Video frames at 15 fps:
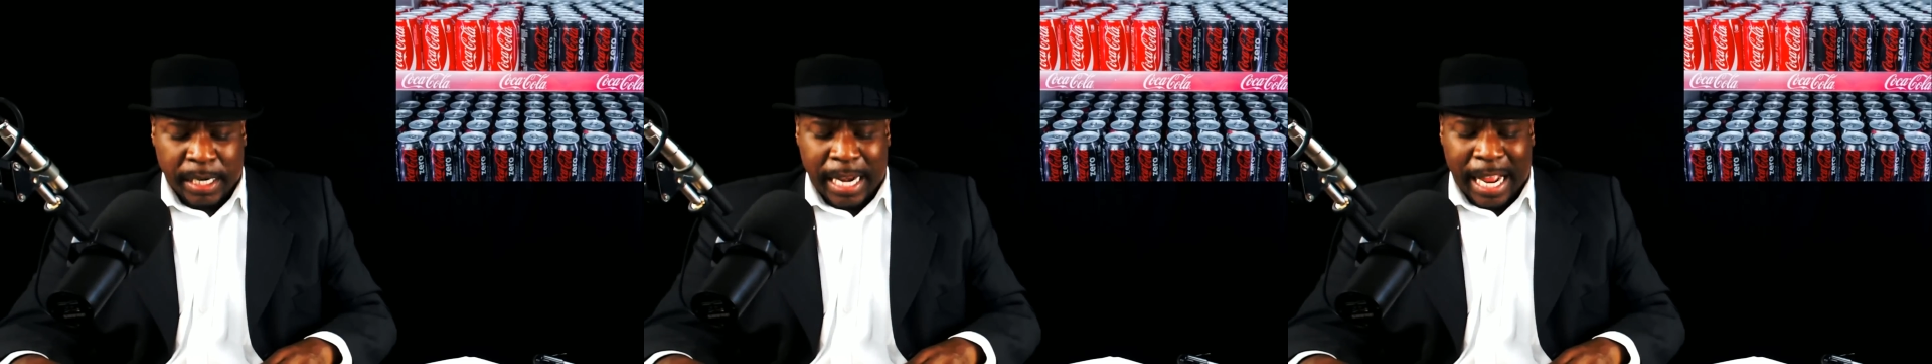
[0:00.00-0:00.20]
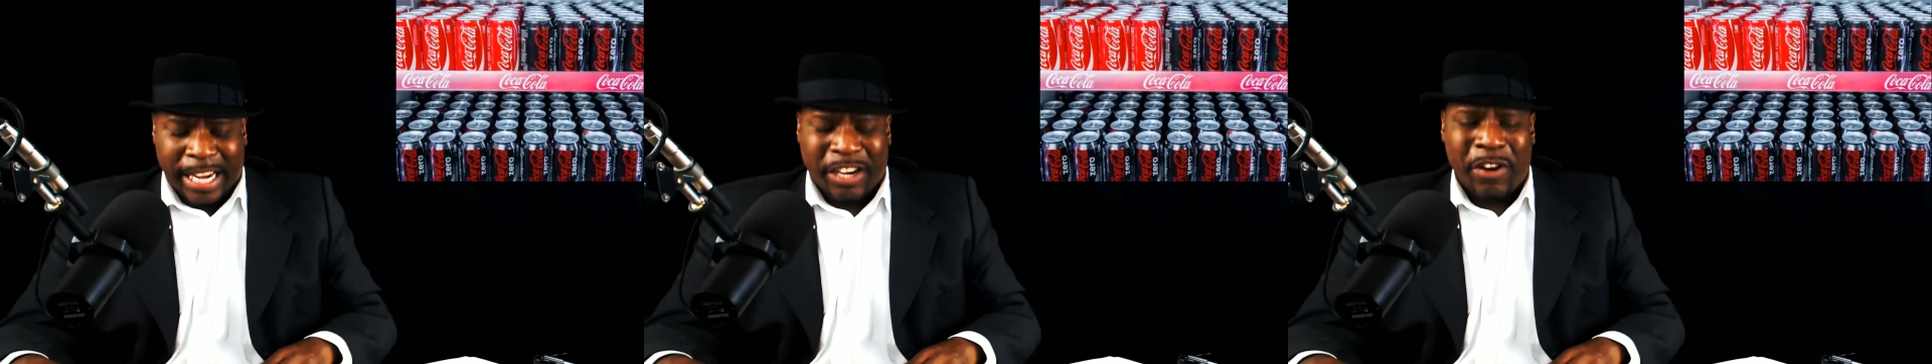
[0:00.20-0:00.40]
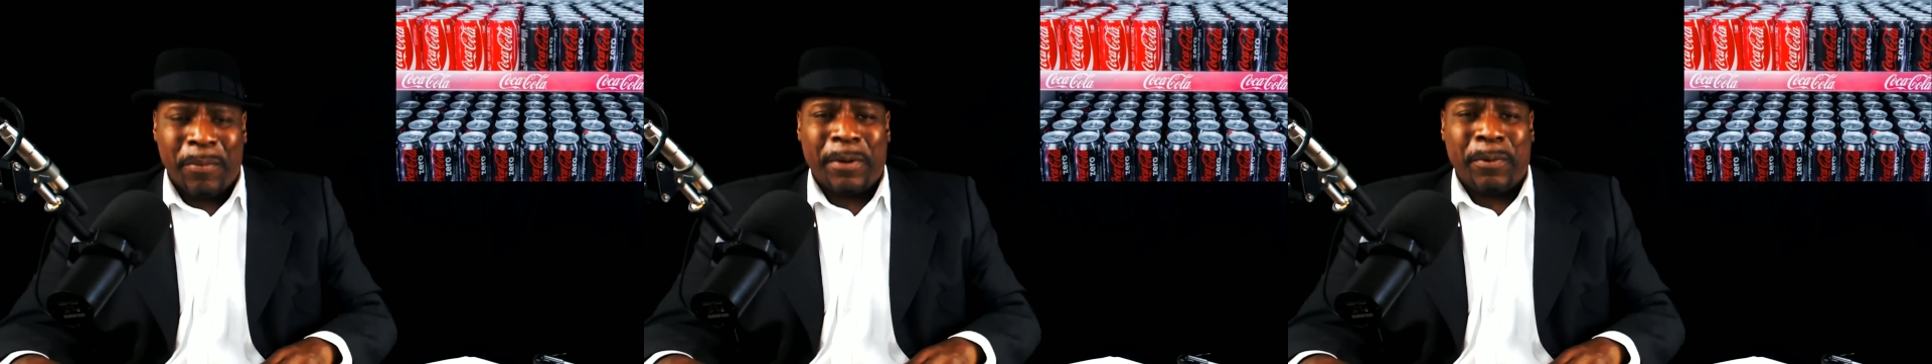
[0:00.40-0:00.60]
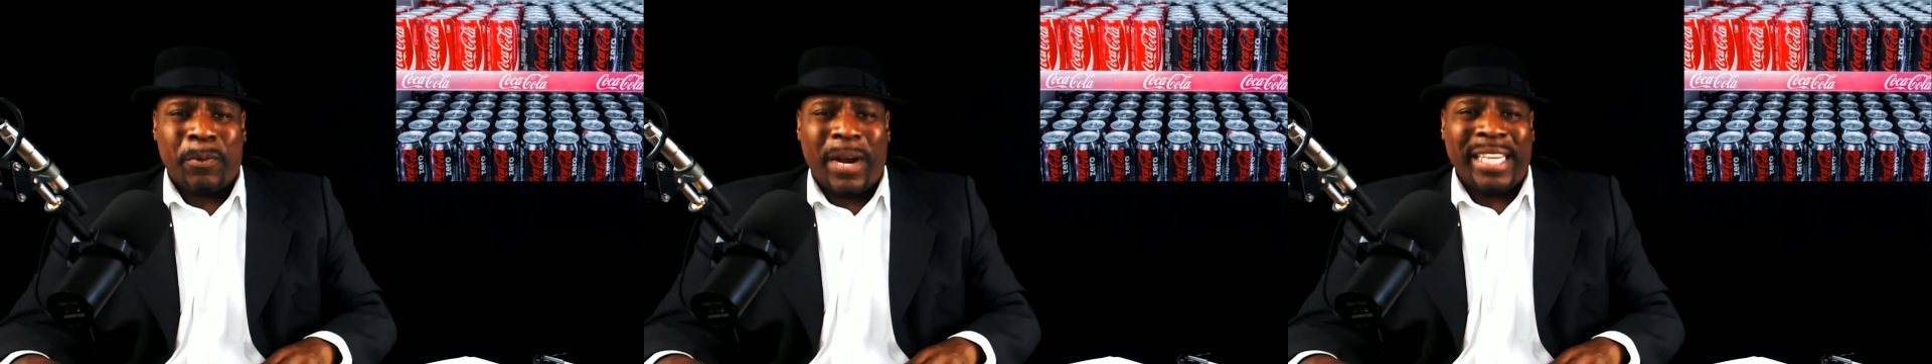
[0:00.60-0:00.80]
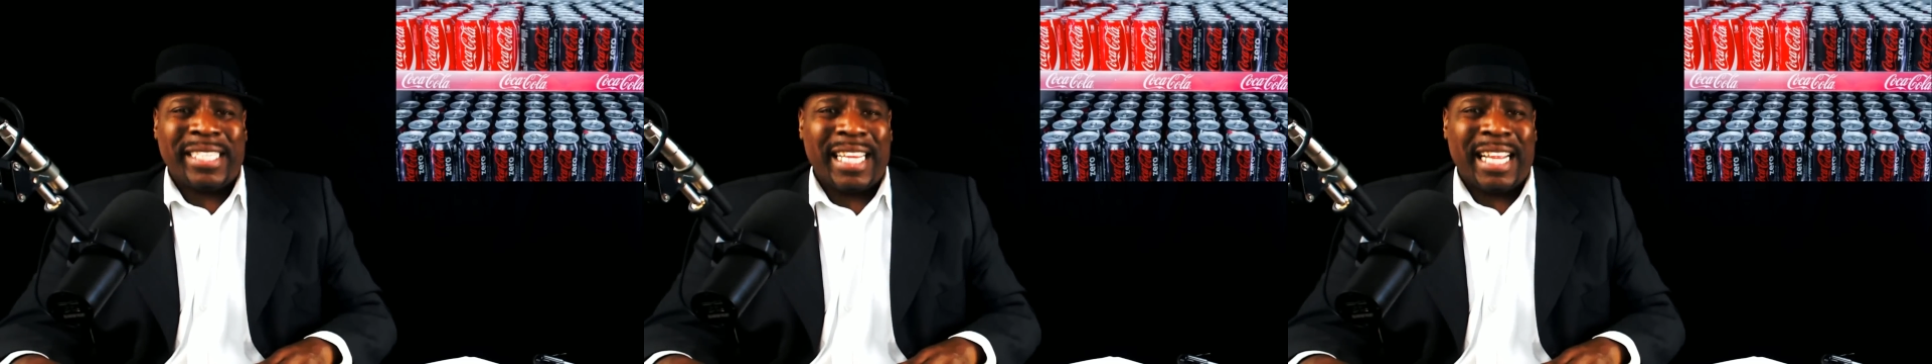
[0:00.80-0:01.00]
like human
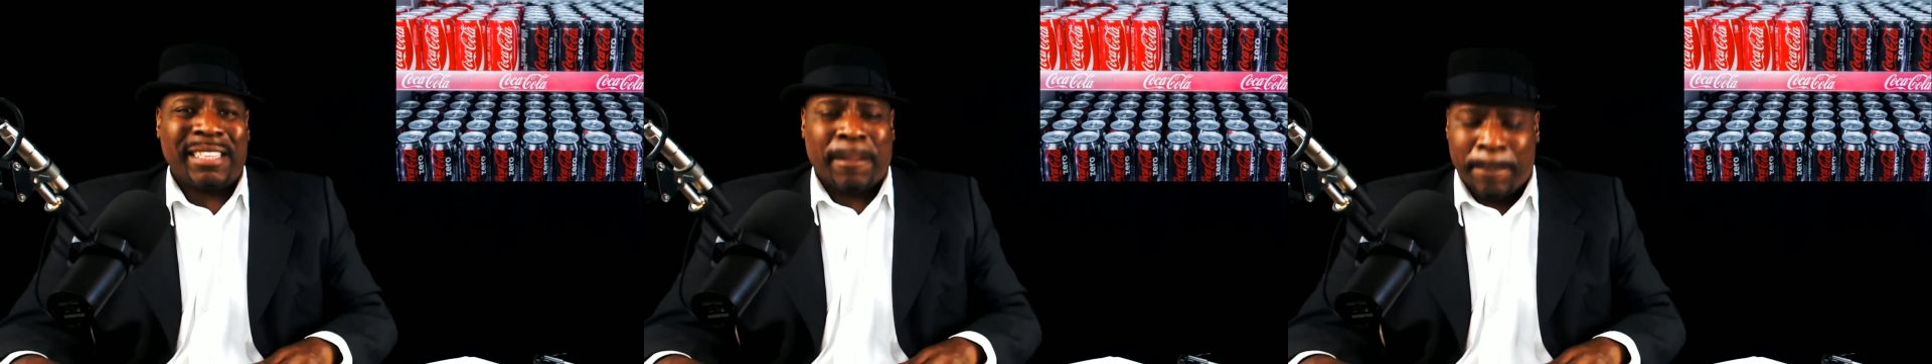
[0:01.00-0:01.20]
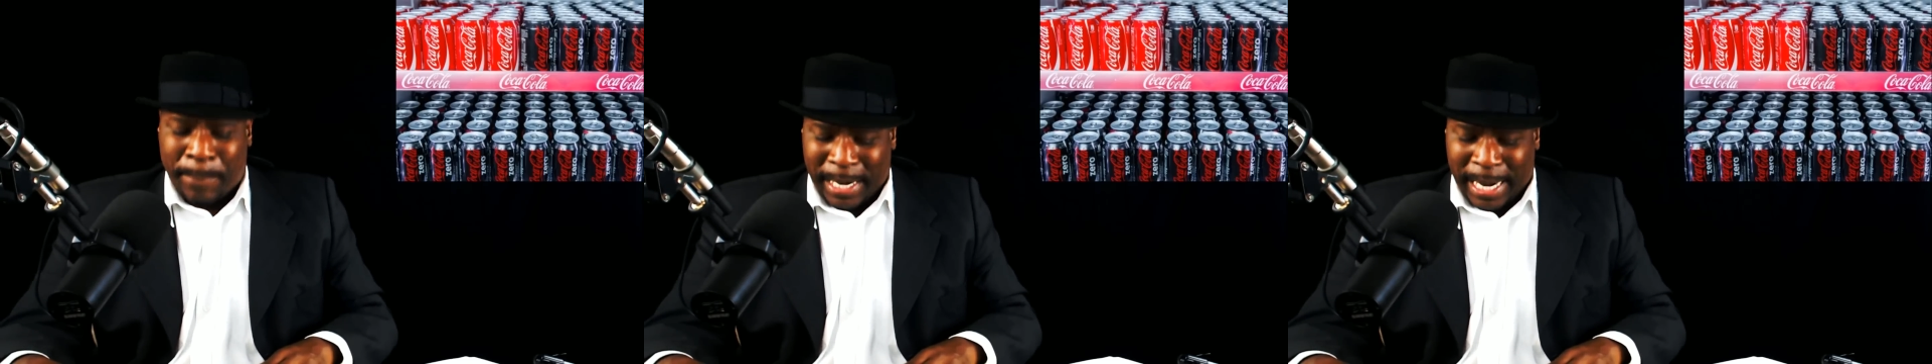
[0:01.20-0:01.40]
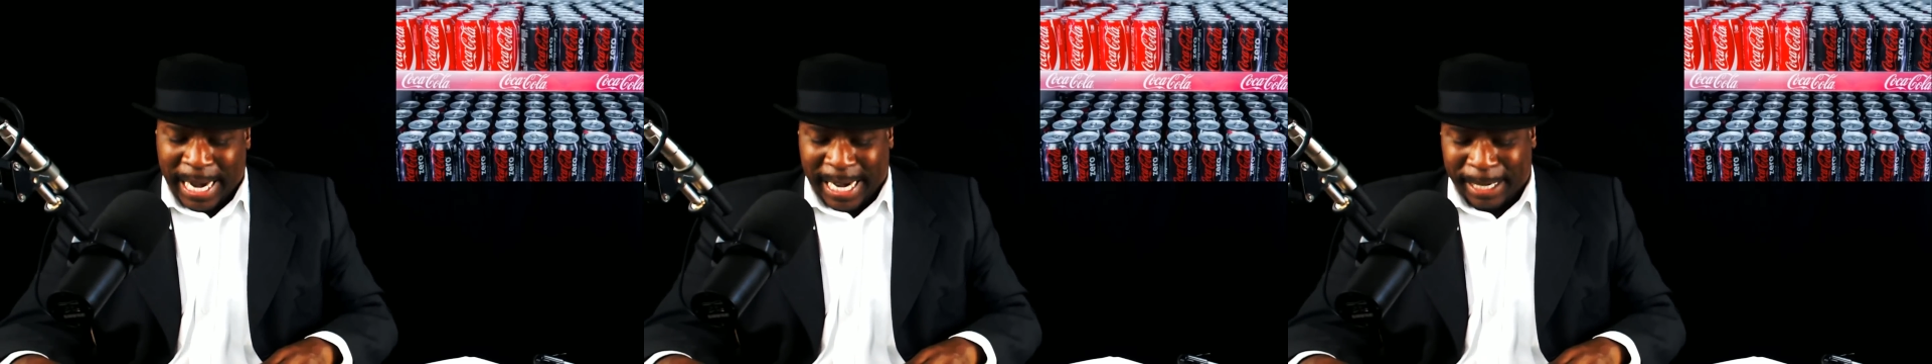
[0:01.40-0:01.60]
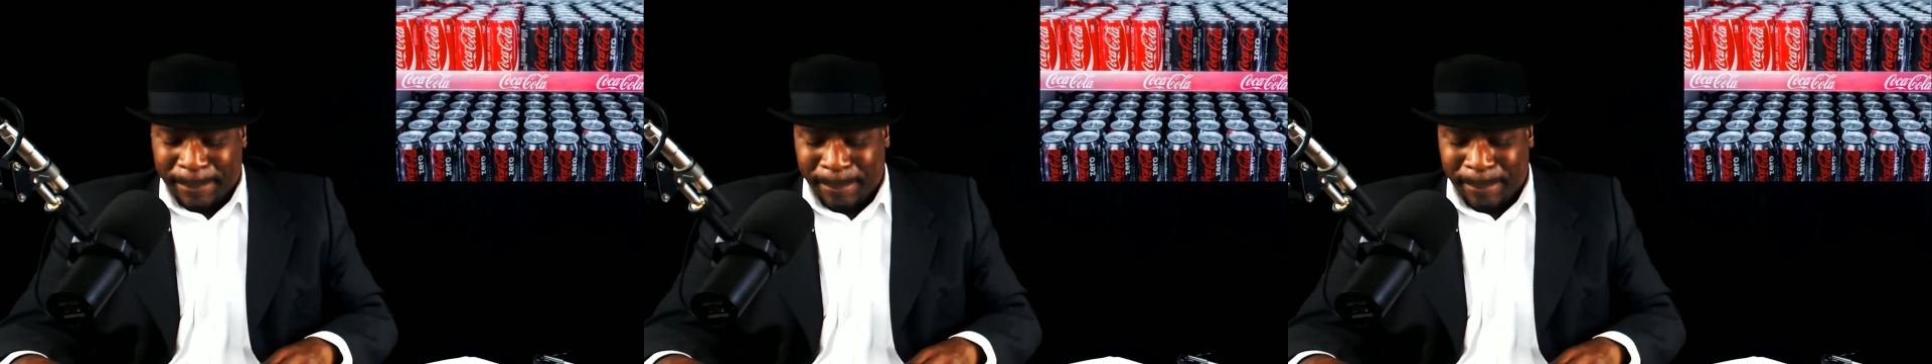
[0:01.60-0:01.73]
waste at the plant.